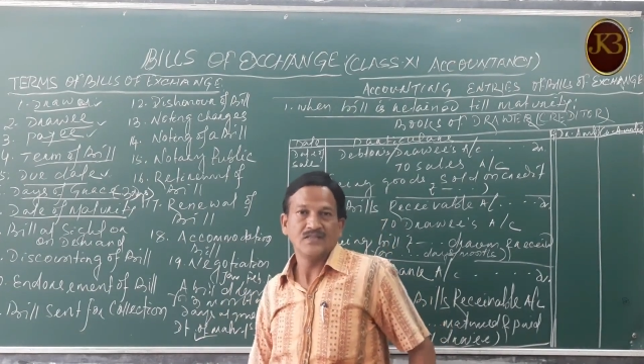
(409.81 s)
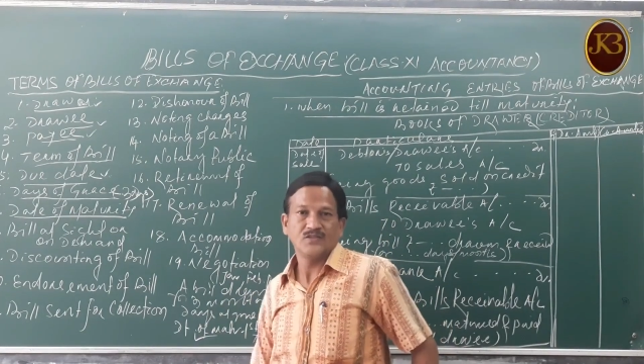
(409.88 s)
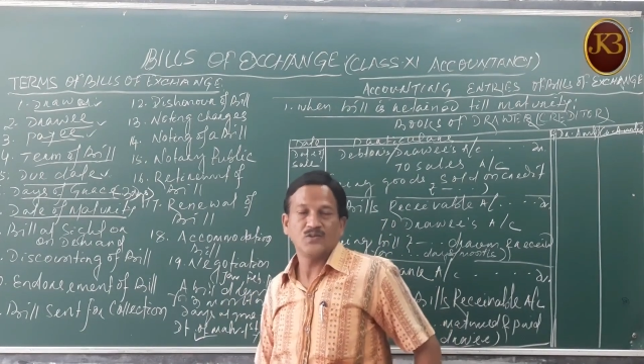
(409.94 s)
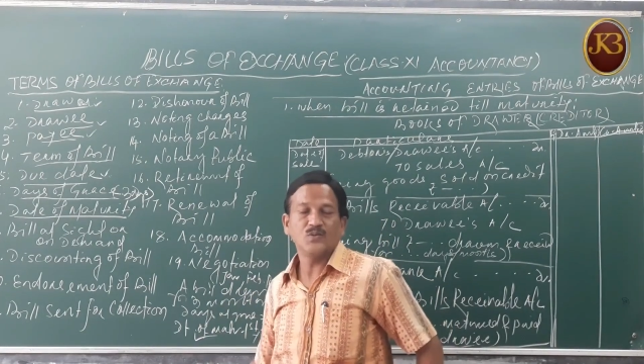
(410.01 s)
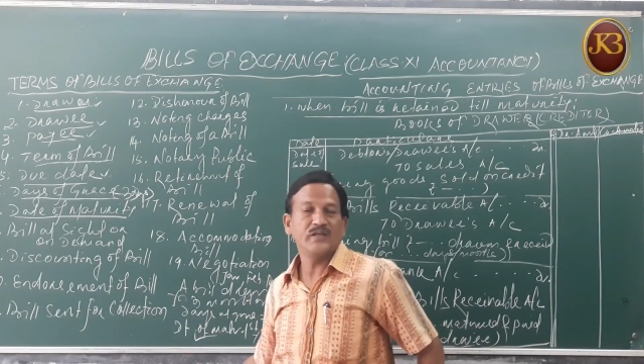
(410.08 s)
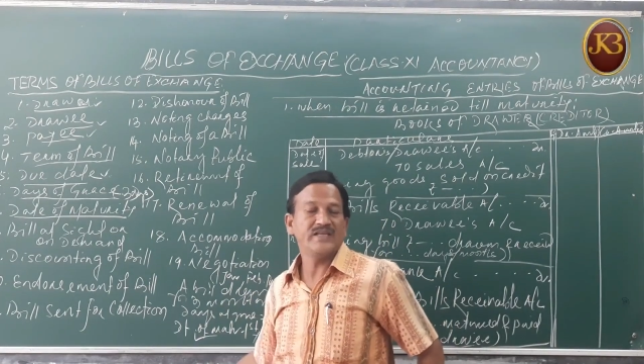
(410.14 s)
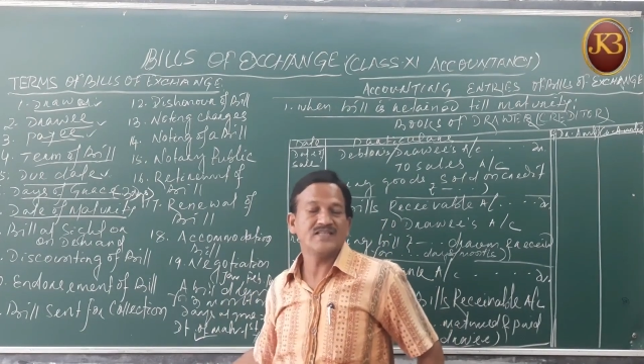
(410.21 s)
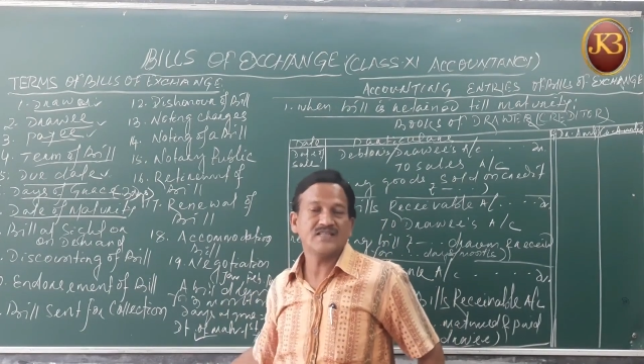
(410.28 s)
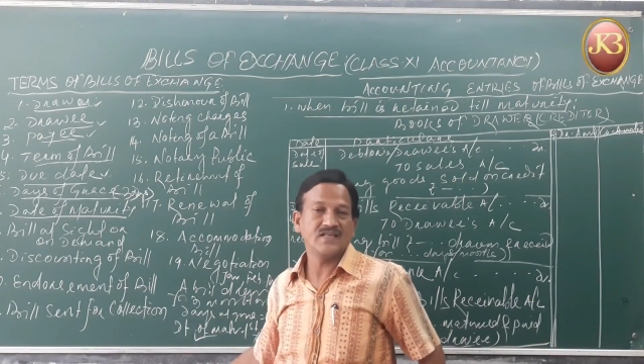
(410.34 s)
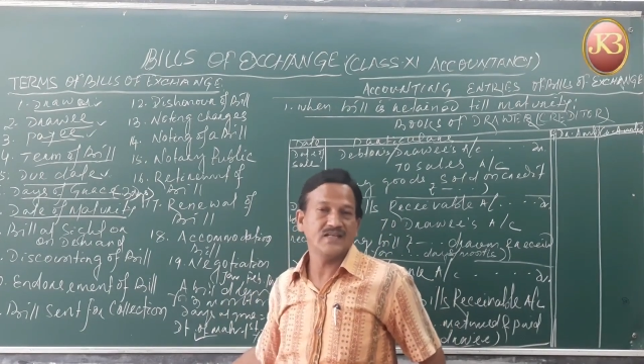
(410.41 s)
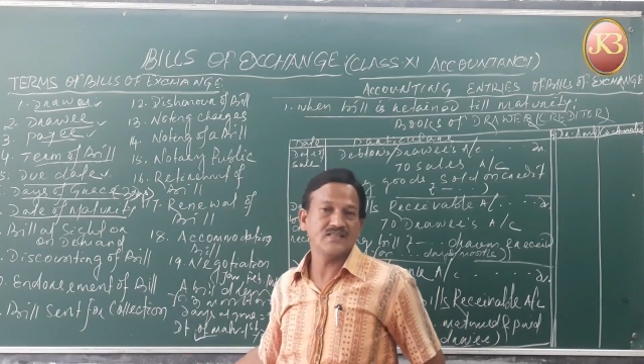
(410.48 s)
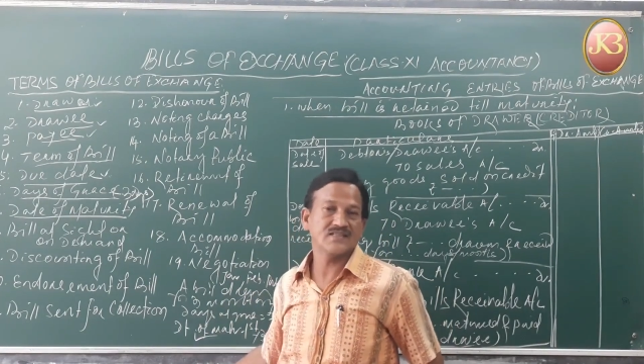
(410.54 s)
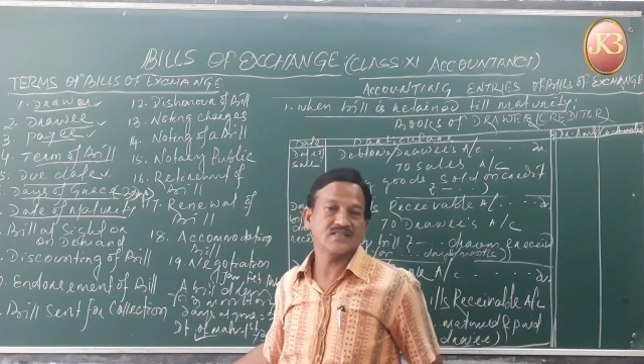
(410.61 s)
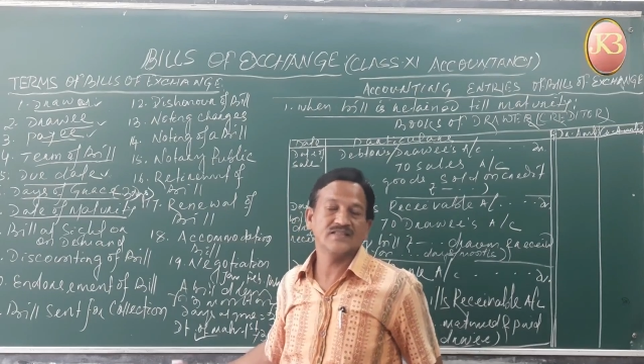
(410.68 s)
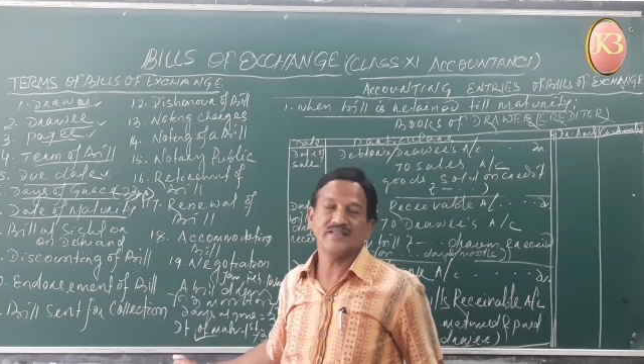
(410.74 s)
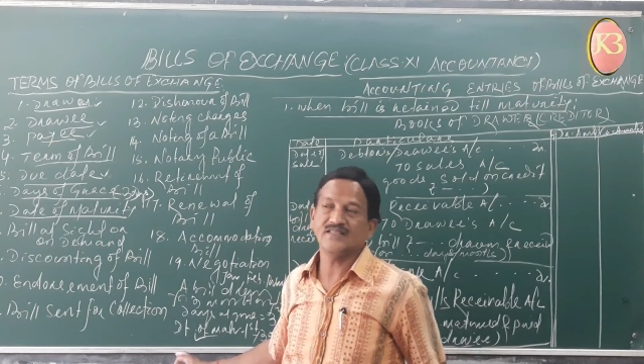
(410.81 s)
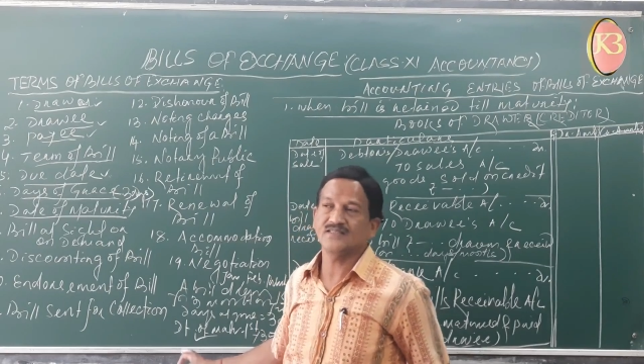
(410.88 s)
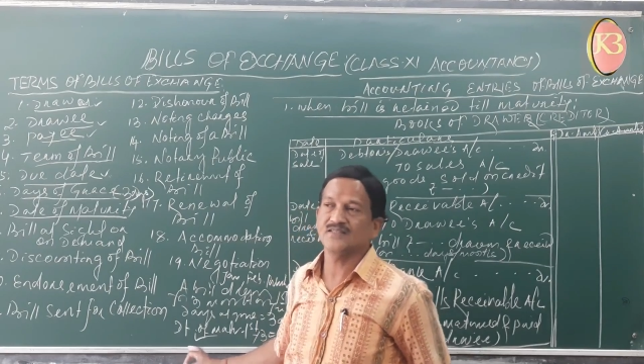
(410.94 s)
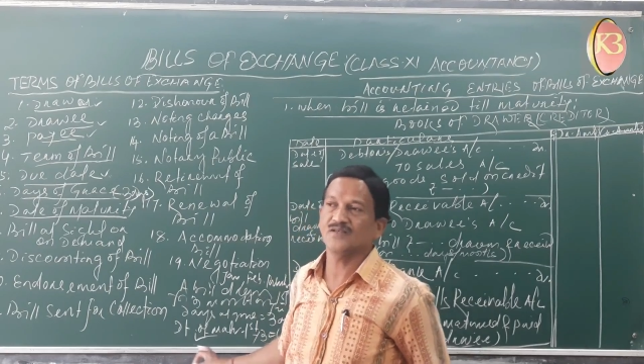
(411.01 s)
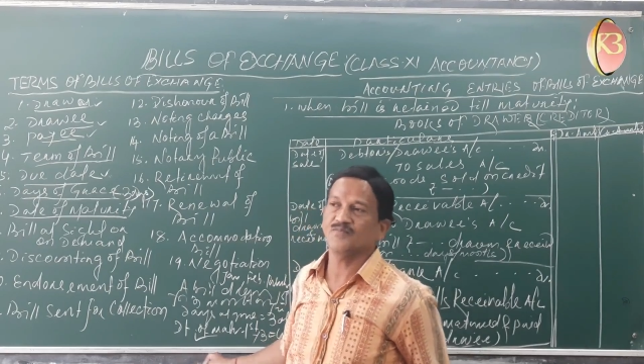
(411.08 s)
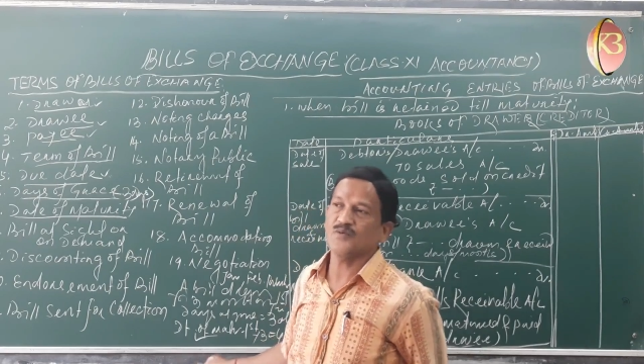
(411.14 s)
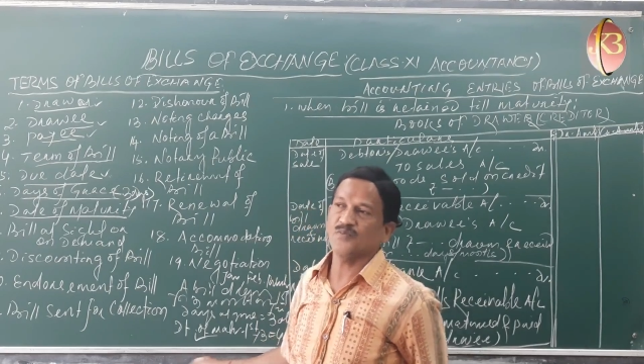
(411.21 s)
2 days grace, that is
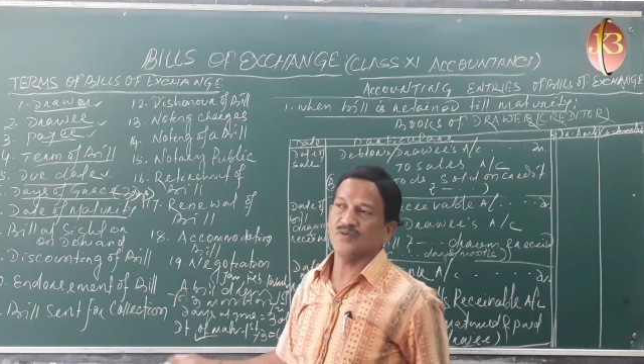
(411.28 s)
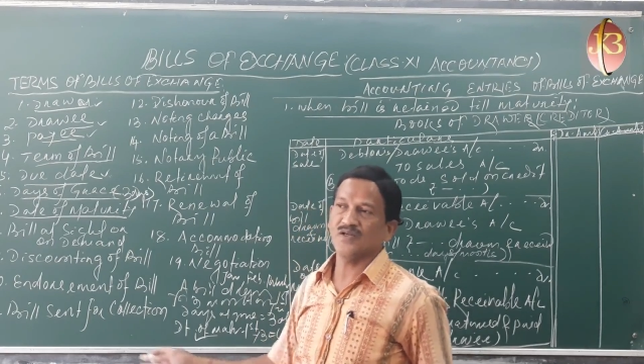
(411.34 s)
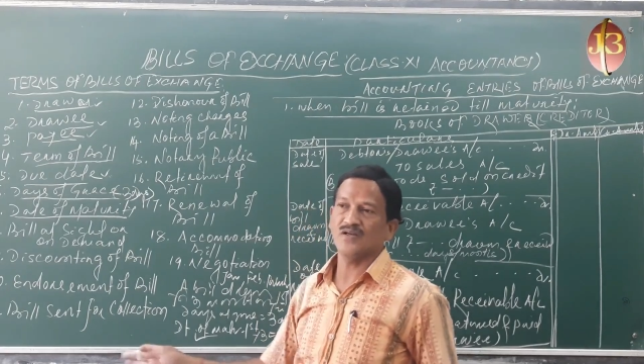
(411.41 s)
the public